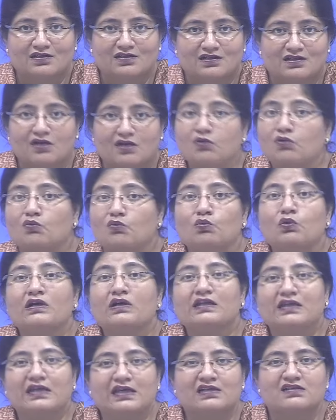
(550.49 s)
Now, what
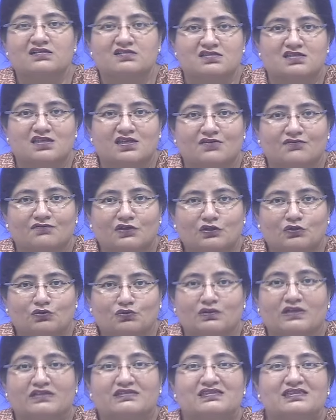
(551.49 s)
else can we do?
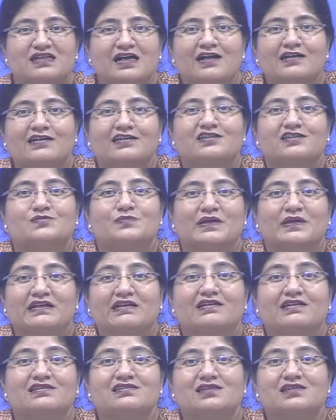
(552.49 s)
Start
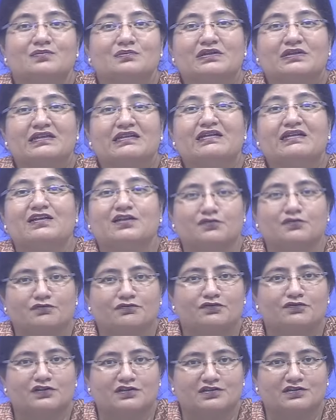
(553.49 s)
expecting something
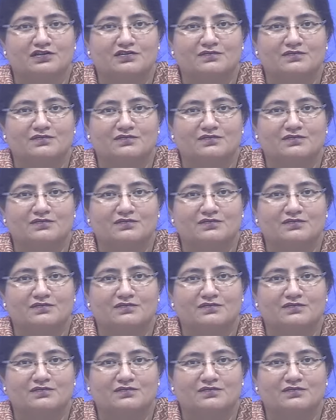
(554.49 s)
different.